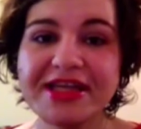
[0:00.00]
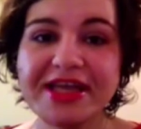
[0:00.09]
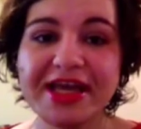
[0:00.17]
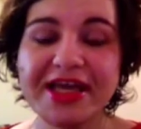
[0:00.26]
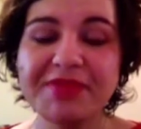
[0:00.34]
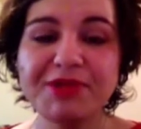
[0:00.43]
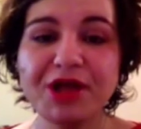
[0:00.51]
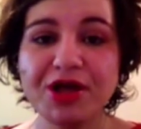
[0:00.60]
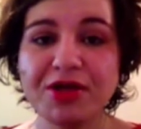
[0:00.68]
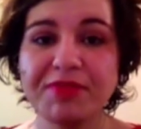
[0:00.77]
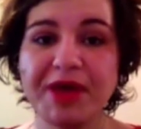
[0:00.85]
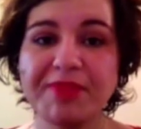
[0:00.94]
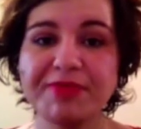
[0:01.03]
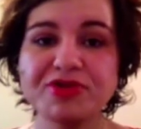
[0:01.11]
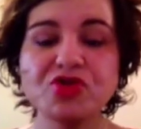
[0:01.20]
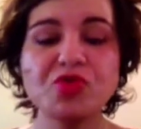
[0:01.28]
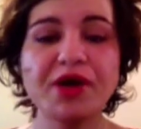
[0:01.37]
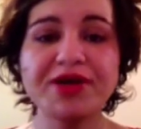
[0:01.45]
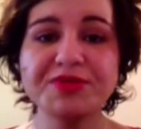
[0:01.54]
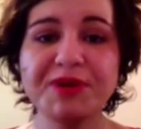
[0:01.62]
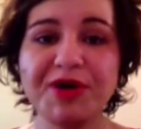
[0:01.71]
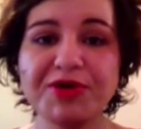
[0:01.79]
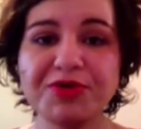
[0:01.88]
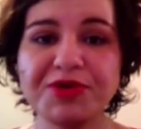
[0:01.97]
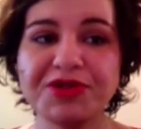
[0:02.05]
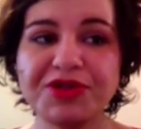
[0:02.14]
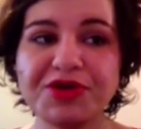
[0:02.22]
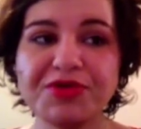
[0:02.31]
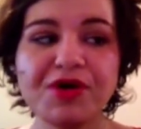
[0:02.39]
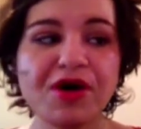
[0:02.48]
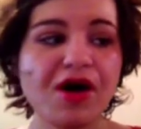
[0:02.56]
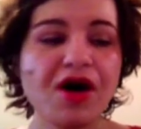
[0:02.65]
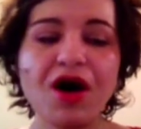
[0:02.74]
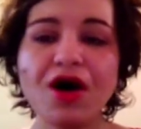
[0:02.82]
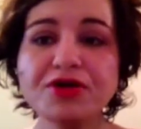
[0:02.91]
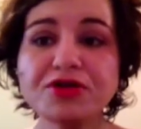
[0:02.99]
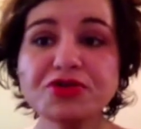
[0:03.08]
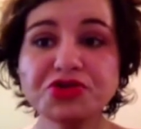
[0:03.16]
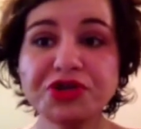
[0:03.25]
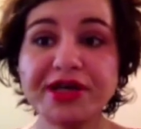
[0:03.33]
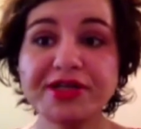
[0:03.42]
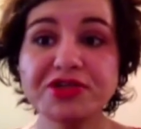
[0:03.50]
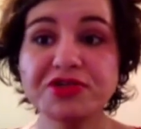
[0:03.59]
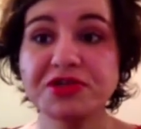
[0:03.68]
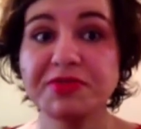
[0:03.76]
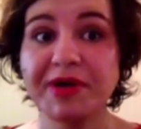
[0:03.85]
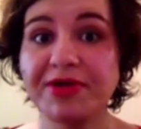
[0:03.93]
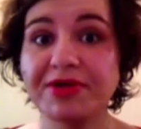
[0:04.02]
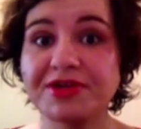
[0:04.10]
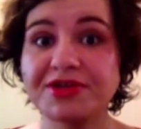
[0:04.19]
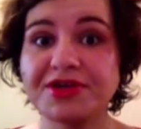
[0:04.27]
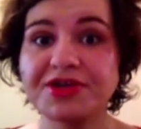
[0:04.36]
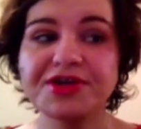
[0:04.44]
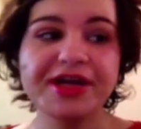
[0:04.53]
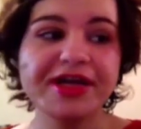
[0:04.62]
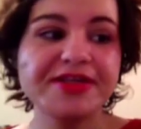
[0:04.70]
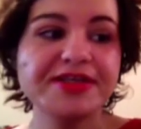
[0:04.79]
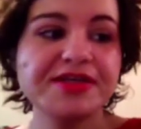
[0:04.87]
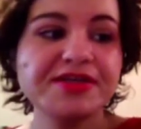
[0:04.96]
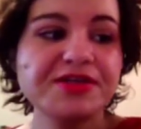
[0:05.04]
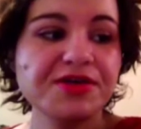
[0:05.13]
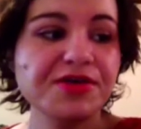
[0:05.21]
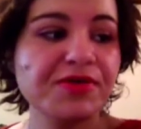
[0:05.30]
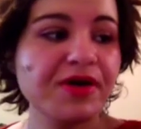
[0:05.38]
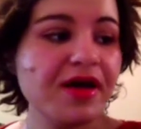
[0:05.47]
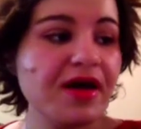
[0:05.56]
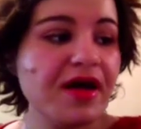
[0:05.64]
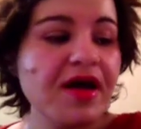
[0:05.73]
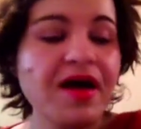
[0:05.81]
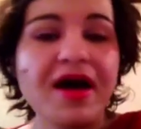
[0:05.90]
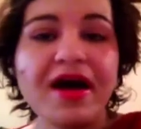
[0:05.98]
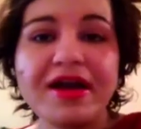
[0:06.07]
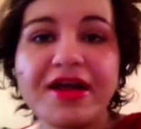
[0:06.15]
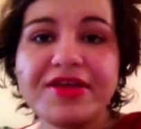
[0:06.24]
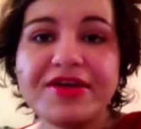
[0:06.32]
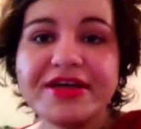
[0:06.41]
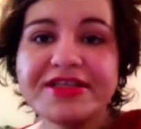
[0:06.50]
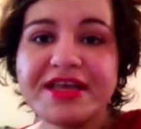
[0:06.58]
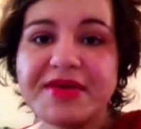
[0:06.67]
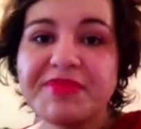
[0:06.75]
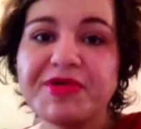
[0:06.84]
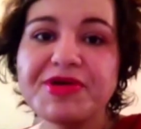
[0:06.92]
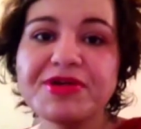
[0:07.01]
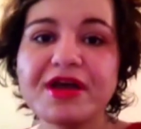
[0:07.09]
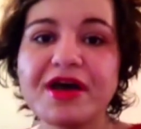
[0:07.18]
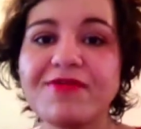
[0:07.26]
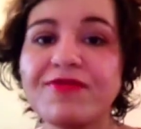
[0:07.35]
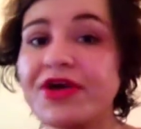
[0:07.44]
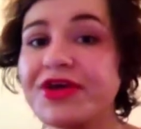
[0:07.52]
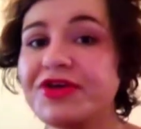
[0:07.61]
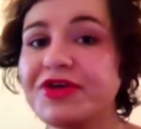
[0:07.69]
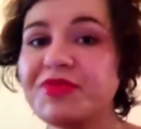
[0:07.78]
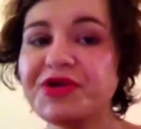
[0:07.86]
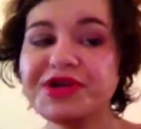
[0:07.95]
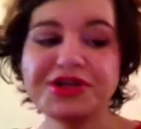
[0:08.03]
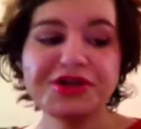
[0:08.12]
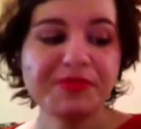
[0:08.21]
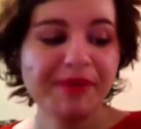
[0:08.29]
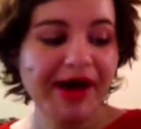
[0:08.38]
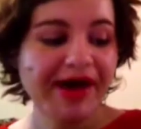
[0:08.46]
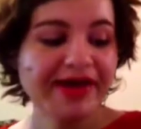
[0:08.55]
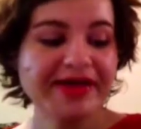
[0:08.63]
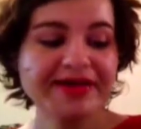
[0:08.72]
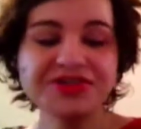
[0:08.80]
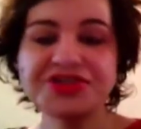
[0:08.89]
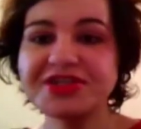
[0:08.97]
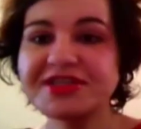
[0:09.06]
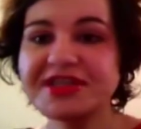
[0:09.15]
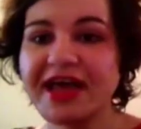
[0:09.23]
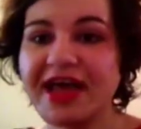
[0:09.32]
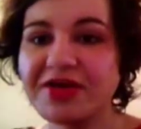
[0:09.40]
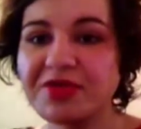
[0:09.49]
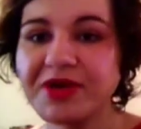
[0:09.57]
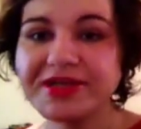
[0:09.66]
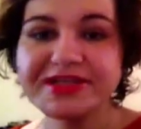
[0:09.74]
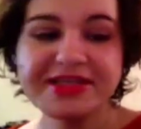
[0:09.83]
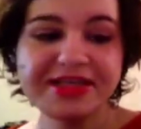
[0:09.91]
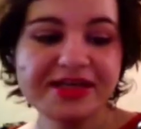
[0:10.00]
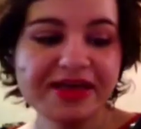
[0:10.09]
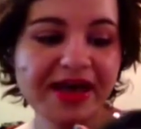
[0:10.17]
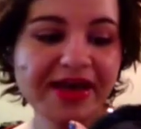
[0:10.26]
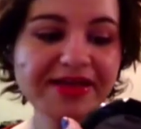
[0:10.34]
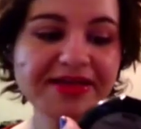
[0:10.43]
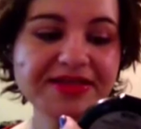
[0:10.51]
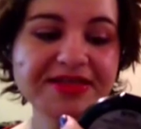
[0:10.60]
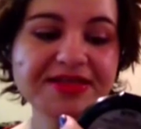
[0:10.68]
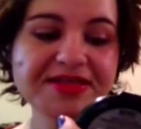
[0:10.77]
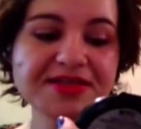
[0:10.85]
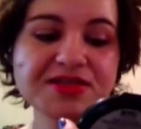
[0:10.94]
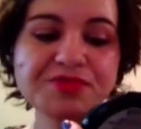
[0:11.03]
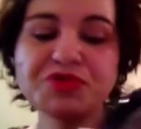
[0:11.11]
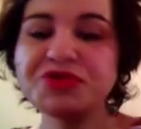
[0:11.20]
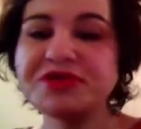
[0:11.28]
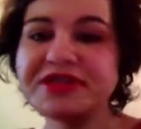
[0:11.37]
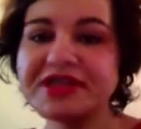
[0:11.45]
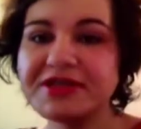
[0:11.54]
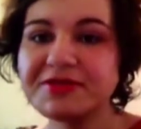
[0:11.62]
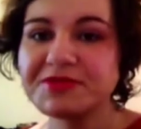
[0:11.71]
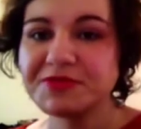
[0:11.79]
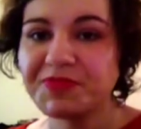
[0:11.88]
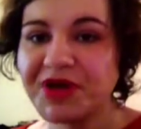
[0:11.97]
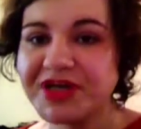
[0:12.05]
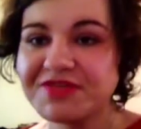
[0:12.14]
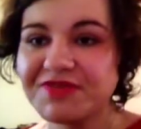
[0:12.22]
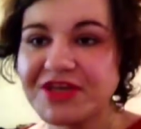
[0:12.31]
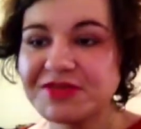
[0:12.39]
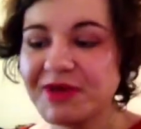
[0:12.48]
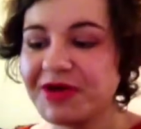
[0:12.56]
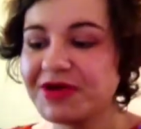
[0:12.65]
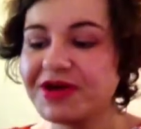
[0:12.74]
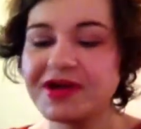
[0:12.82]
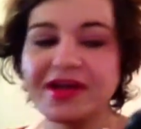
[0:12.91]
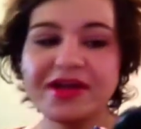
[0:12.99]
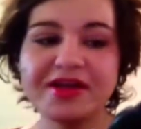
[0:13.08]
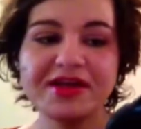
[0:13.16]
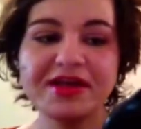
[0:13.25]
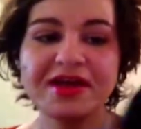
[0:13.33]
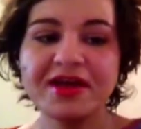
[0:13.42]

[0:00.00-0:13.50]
like any blotting papers or rice powder with you, also translucent powders are a good idea too. Another example of what you can put in your bag is just the NYC, and this is the Smooth Skin Press Face Powder in